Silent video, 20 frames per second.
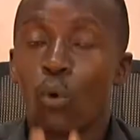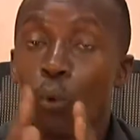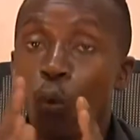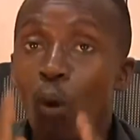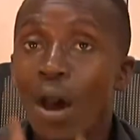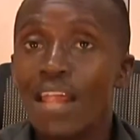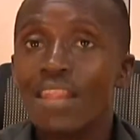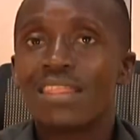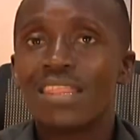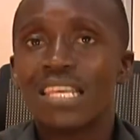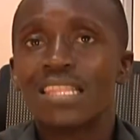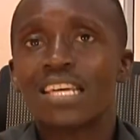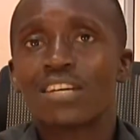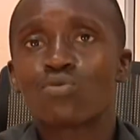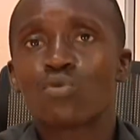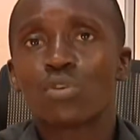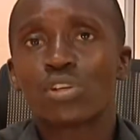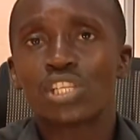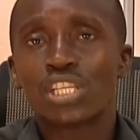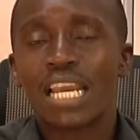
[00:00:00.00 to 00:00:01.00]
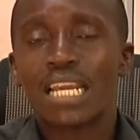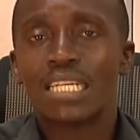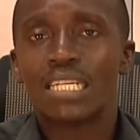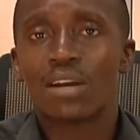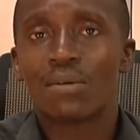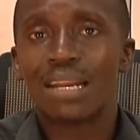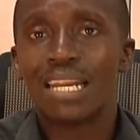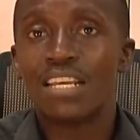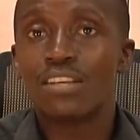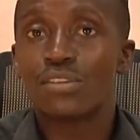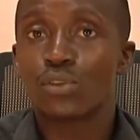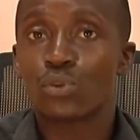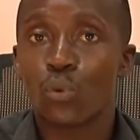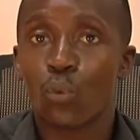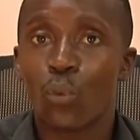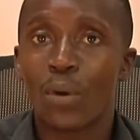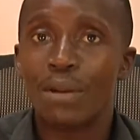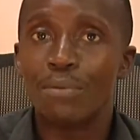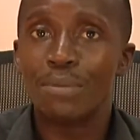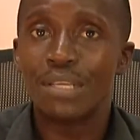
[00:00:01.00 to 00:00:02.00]
one thing that will shine in our lives
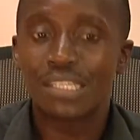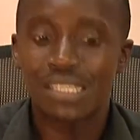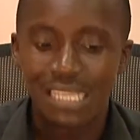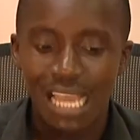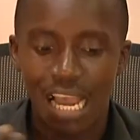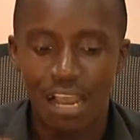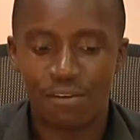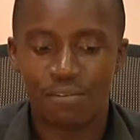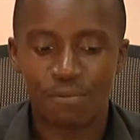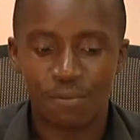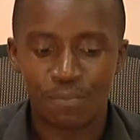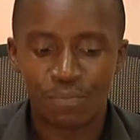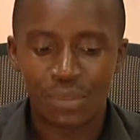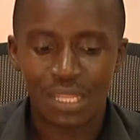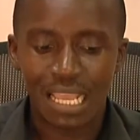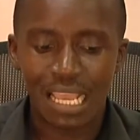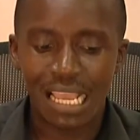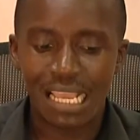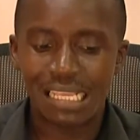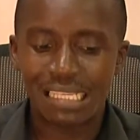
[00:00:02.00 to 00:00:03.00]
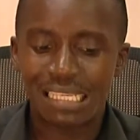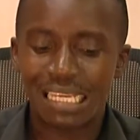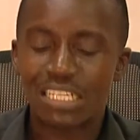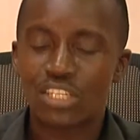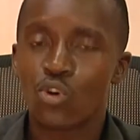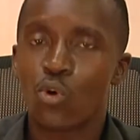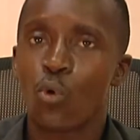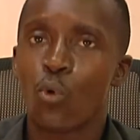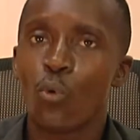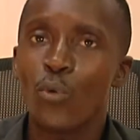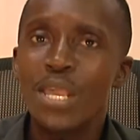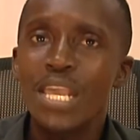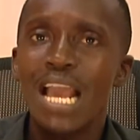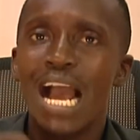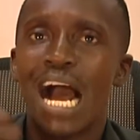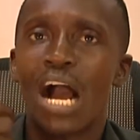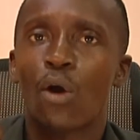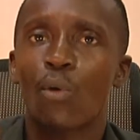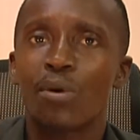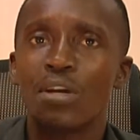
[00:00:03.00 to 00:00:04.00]
when we serve is that we
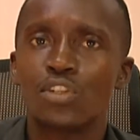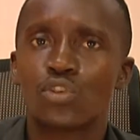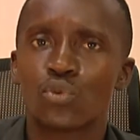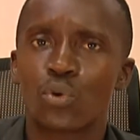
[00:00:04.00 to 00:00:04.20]
are going